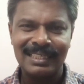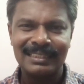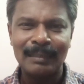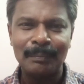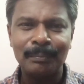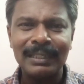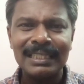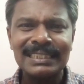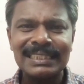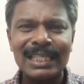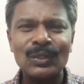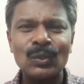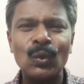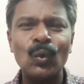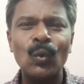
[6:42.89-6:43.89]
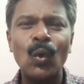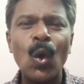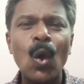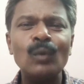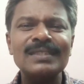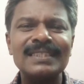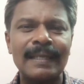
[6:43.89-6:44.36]
The person who
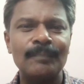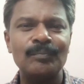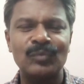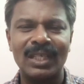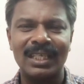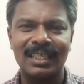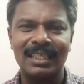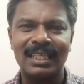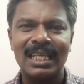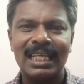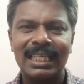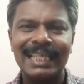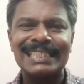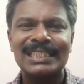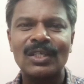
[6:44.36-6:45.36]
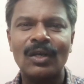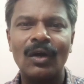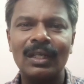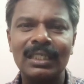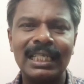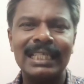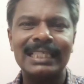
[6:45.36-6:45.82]
owes something is
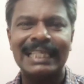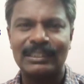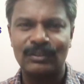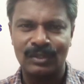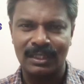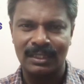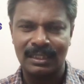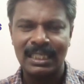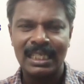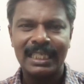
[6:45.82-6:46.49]
called debtor.